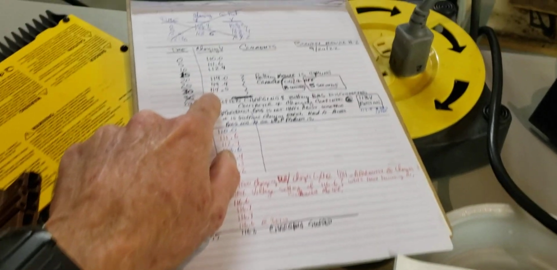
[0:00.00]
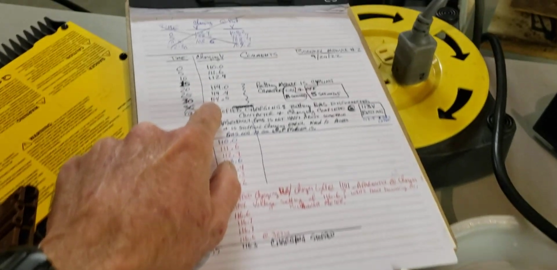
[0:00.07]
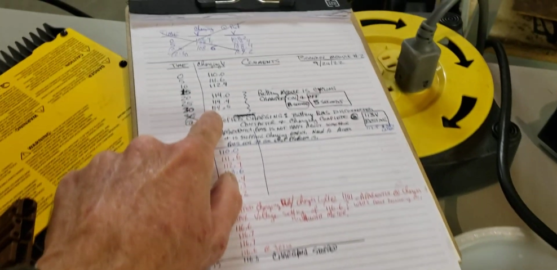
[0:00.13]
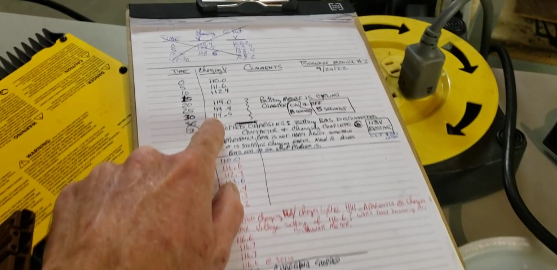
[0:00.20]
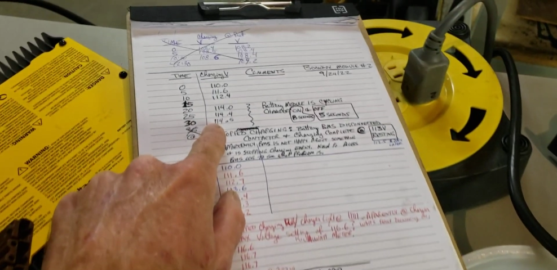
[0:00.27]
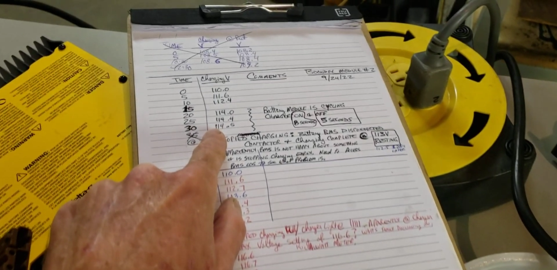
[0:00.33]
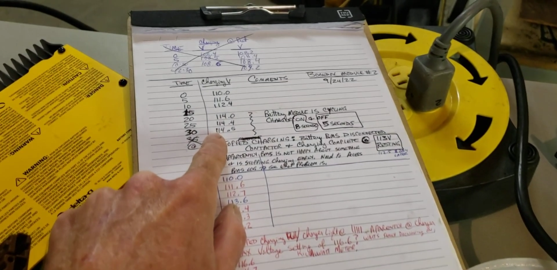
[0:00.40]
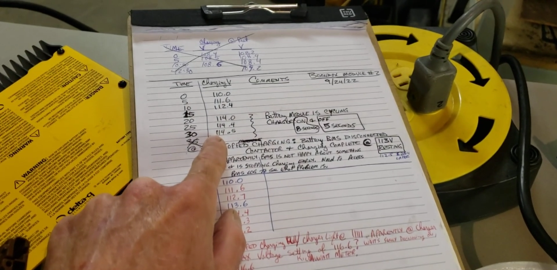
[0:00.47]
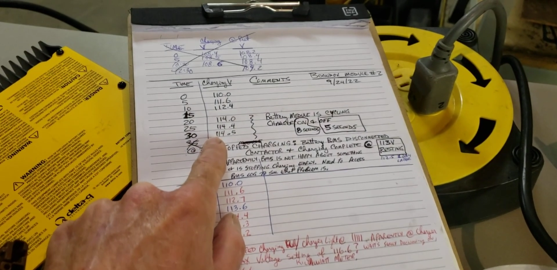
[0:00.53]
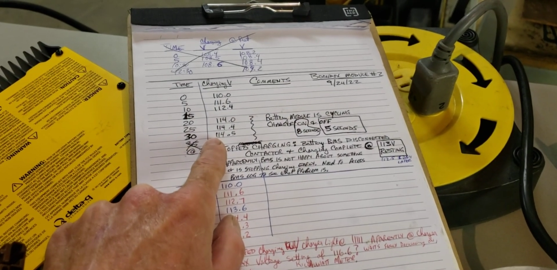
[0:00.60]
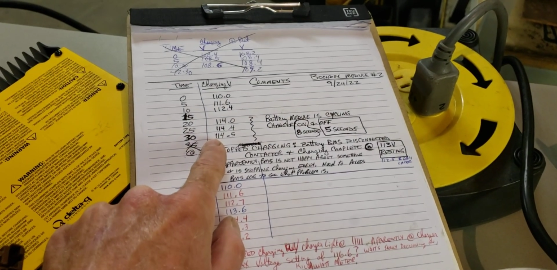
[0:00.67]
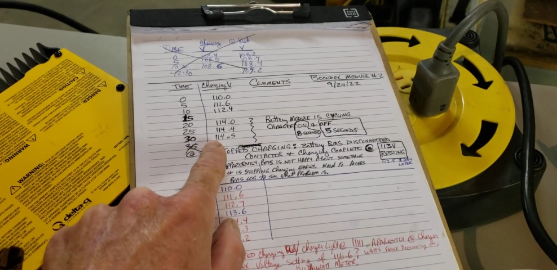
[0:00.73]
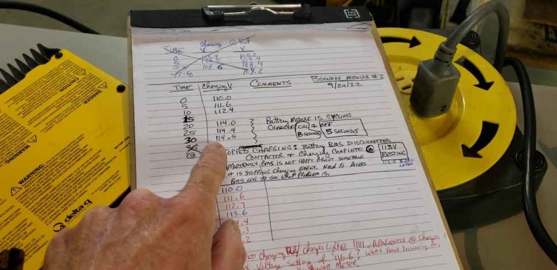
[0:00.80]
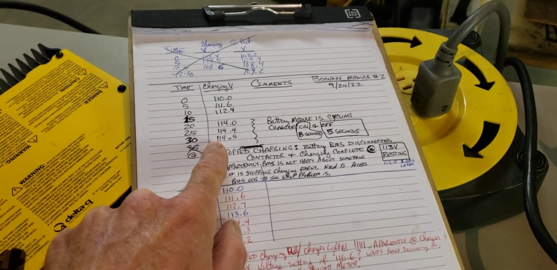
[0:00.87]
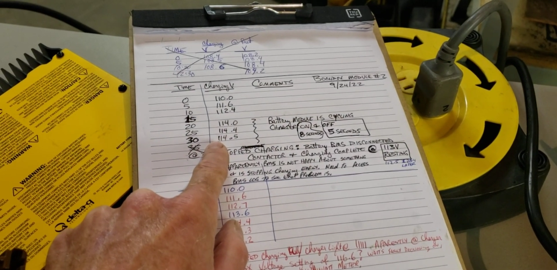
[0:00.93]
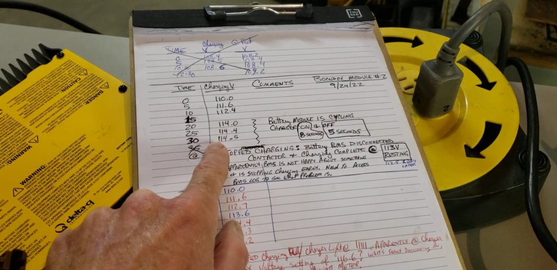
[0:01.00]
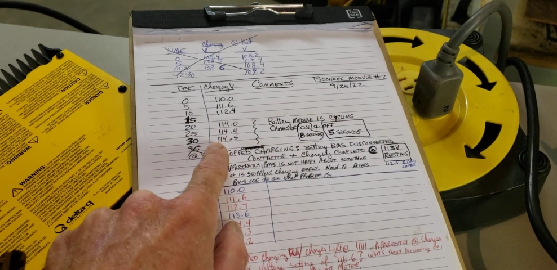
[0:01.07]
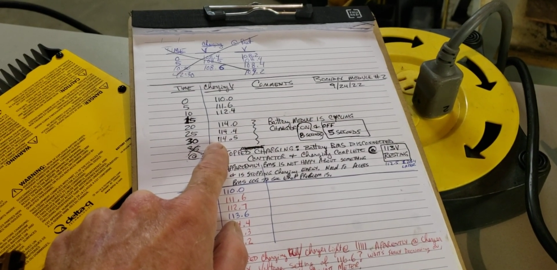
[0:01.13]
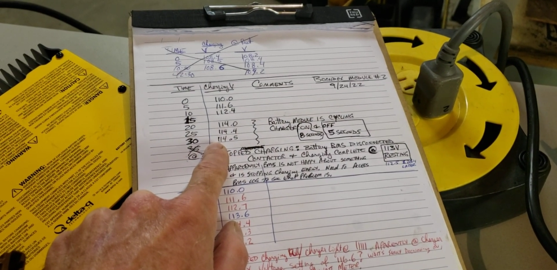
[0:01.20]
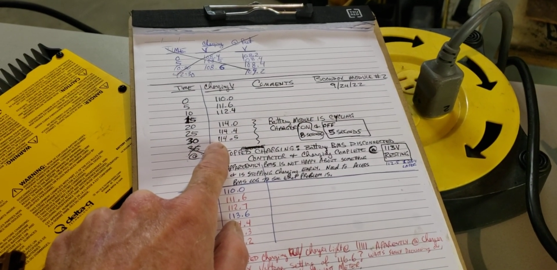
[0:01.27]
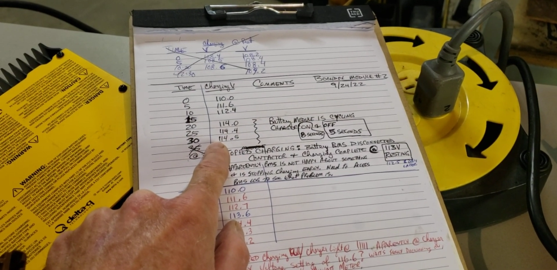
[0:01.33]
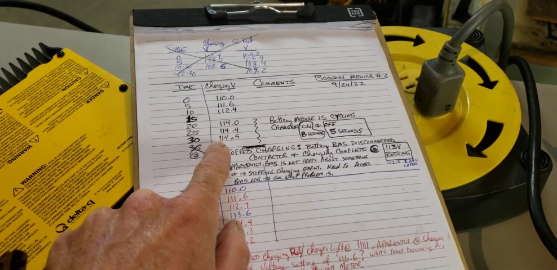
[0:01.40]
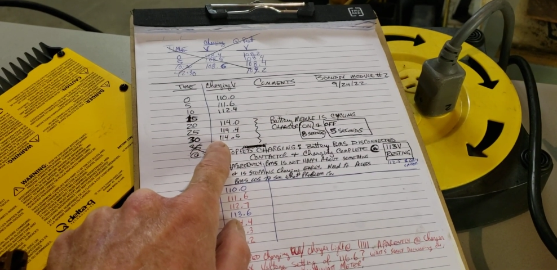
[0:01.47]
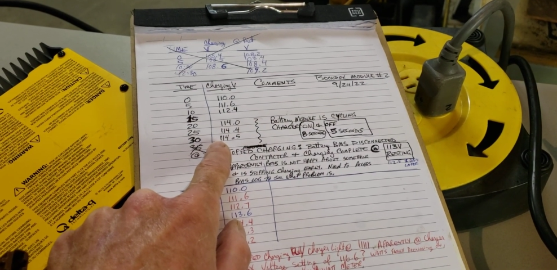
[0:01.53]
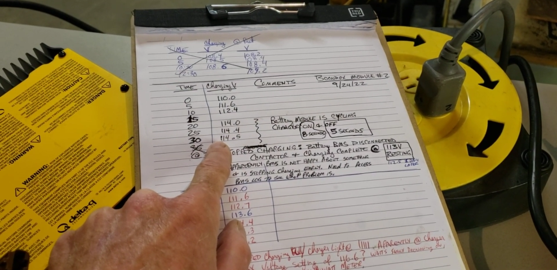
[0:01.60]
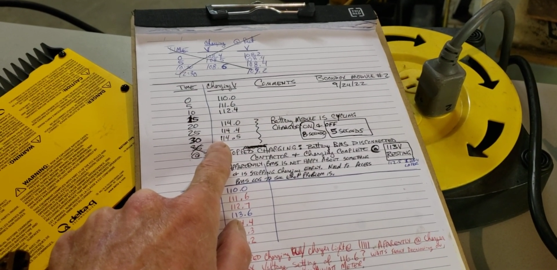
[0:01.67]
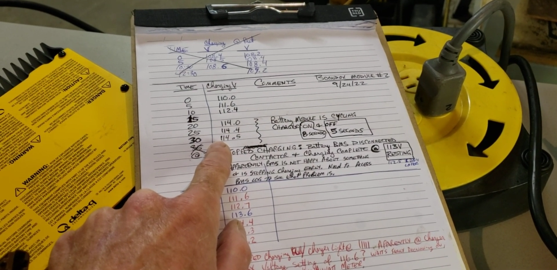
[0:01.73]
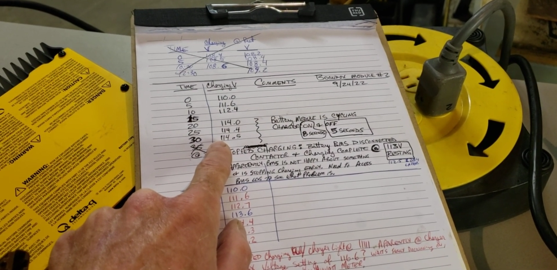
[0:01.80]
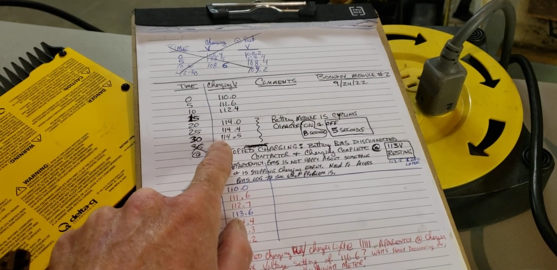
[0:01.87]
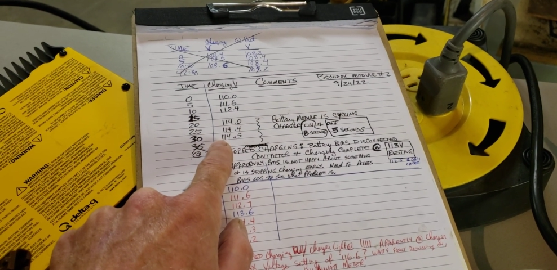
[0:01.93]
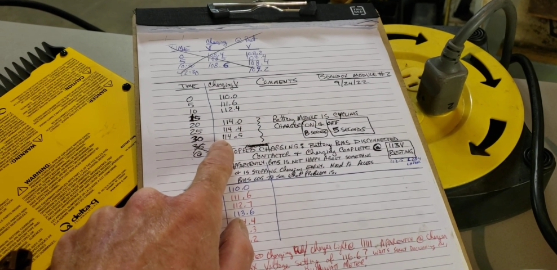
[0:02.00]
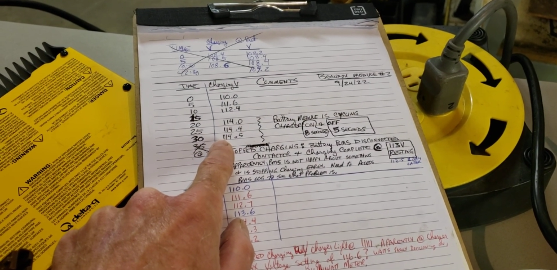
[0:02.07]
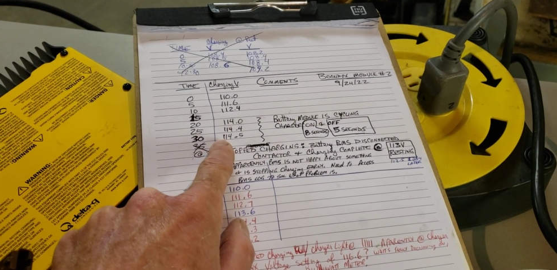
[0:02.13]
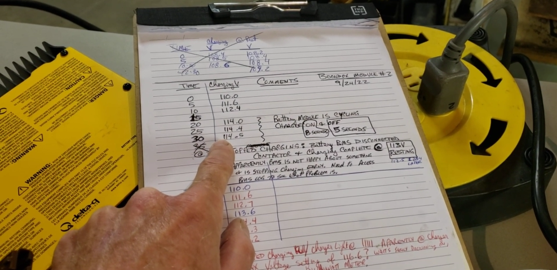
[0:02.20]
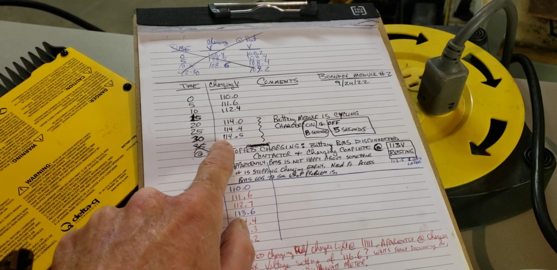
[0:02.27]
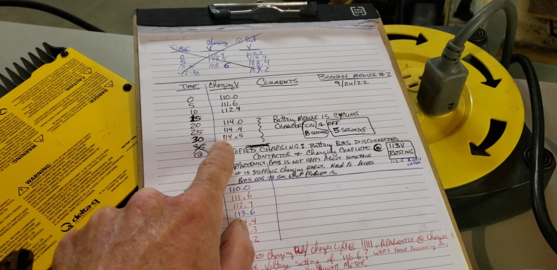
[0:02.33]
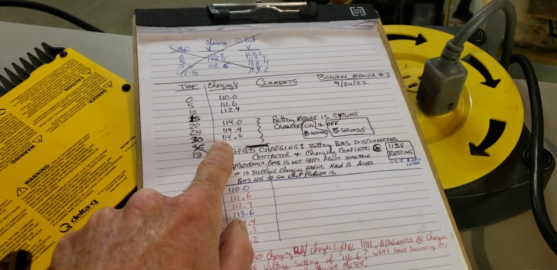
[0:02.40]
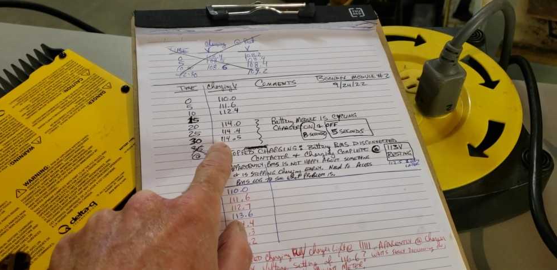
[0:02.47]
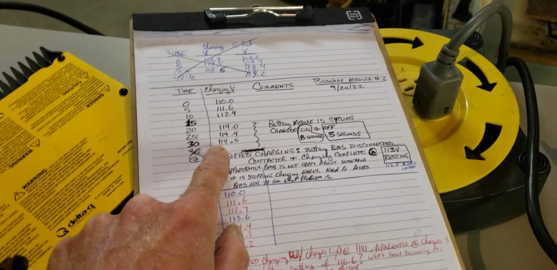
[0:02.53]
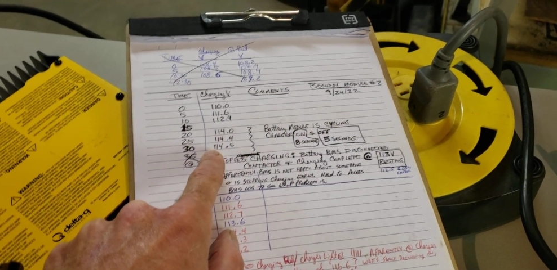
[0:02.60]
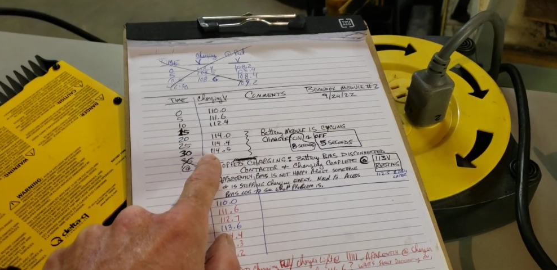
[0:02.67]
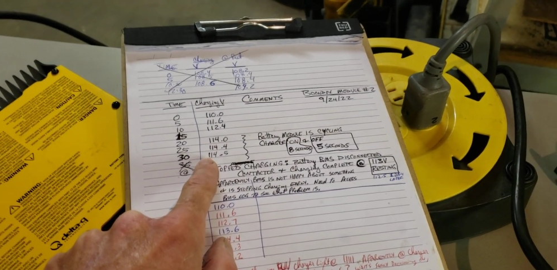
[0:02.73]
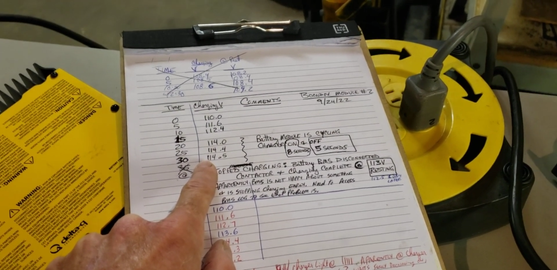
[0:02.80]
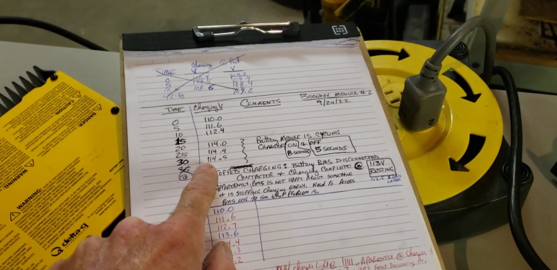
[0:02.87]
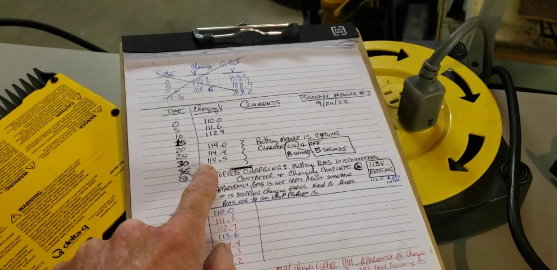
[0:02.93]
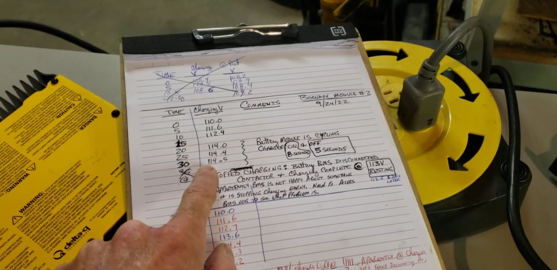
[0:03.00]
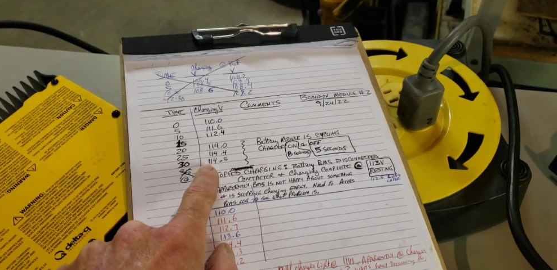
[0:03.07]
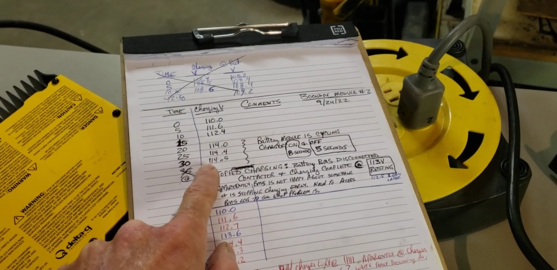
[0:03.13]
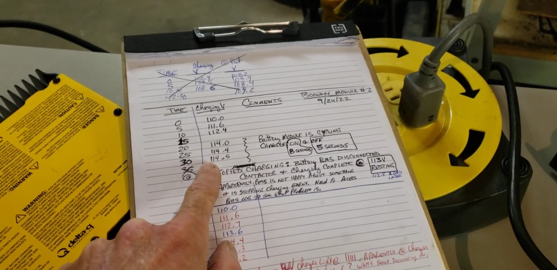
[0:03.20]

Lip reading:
(no speaker visible)